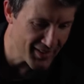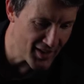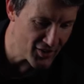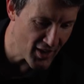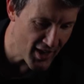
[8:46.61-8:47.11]

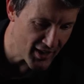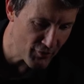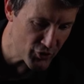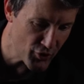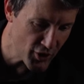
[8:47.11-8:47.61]
things like
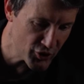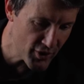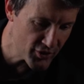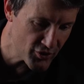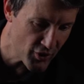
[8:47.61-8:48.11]

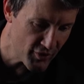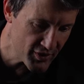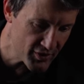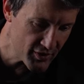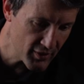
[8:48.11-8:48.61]
infrastructure as a
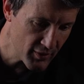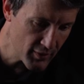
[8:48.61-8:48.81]
service,